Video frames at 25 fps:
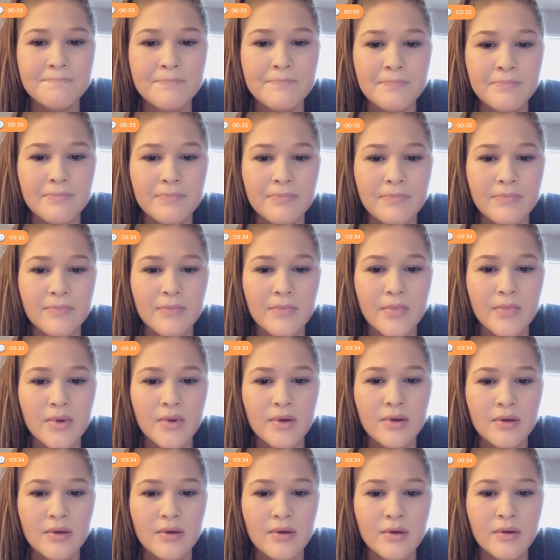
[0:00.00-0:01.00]

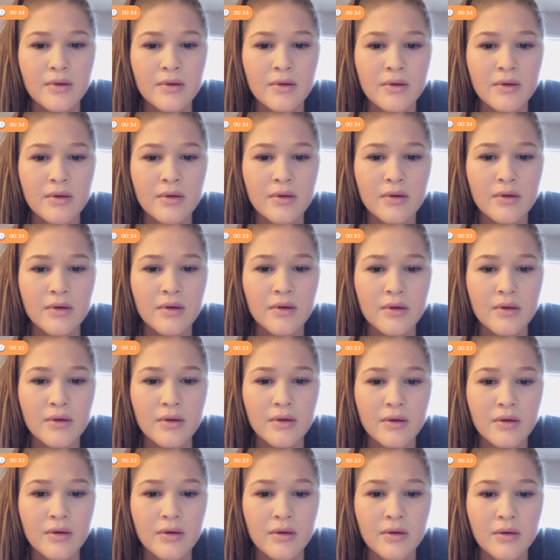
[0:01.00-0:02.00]

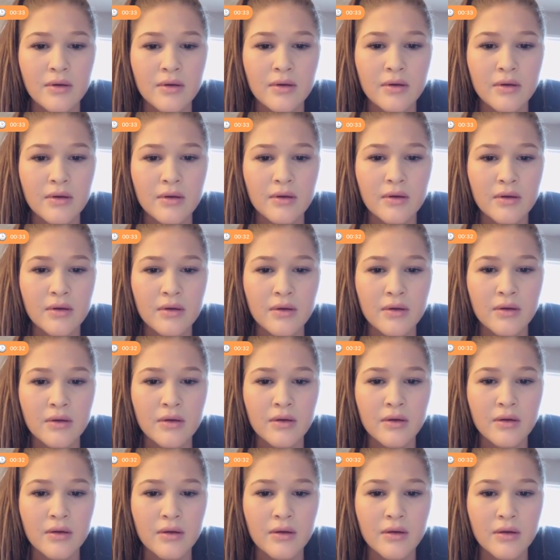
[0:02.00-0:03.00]

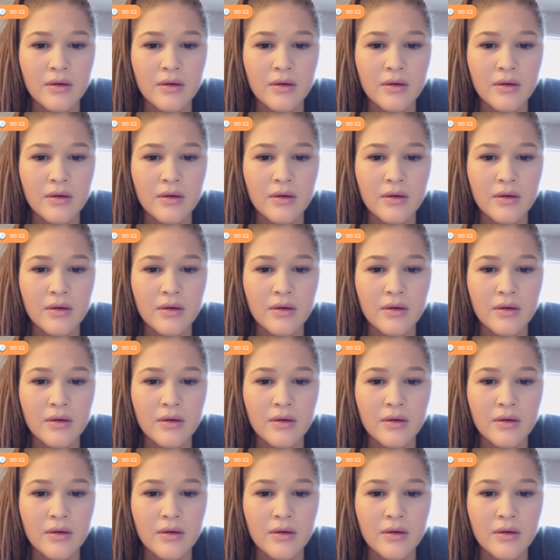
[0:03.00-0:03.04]
The person shown says nothing.